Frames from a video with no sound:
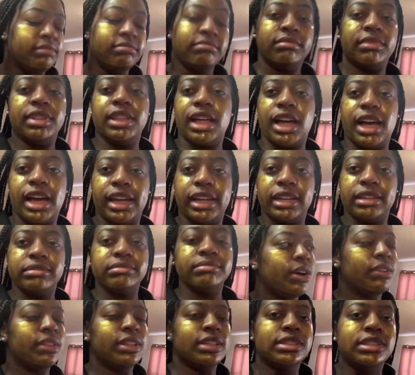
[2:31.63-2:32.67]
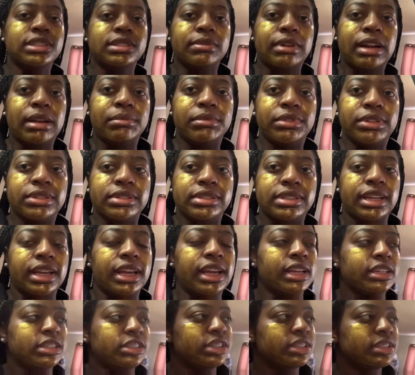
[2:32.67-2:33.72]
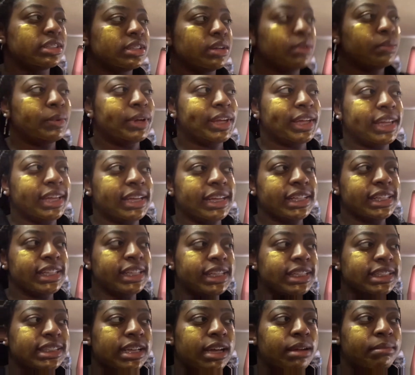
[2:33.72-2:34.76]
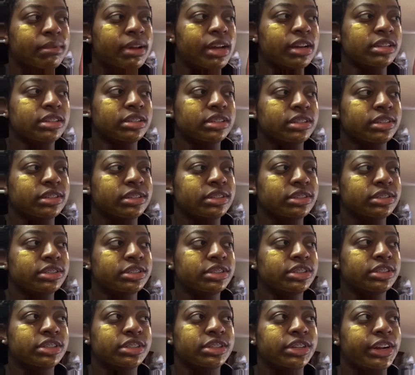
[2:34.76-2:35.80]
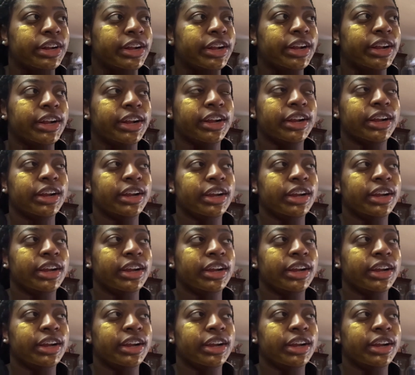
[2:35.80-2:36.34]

lying. So this is what I'm using. It's just a weekend cleanse. I'm not sure